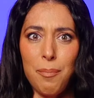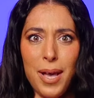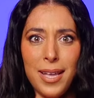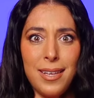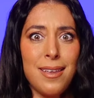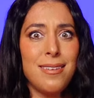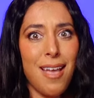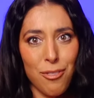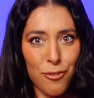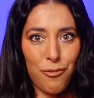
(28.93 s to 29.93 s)
But
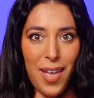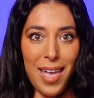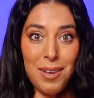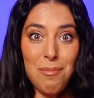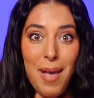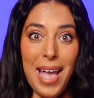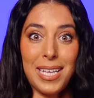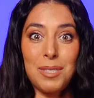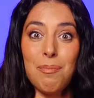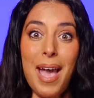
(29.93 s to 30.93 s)
another fan,
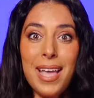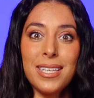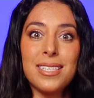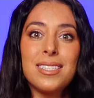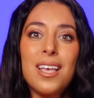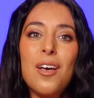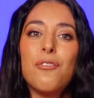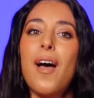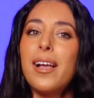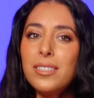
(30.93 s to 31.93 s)
Max Matus,
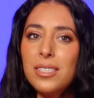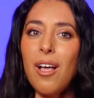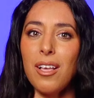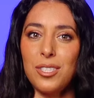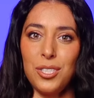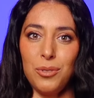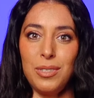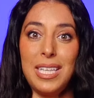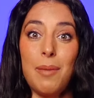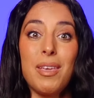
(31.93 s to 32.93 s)
filed a
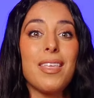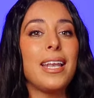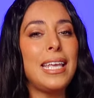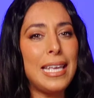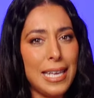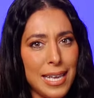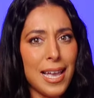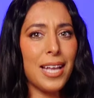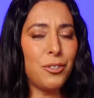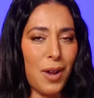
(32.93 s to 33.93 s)
lawsuit claiming that
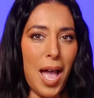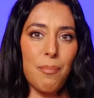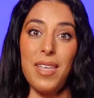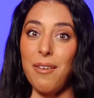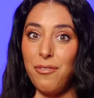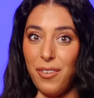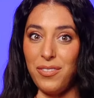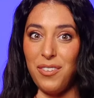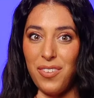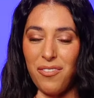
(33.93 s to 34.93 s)
he had grabbed that
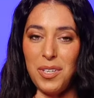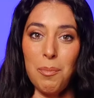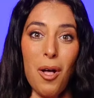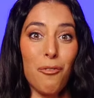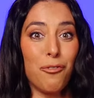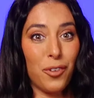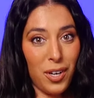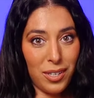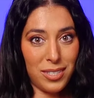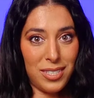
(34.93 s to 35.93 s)
50-50 ball
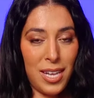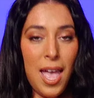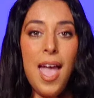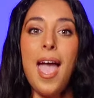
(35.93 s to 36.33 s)
first.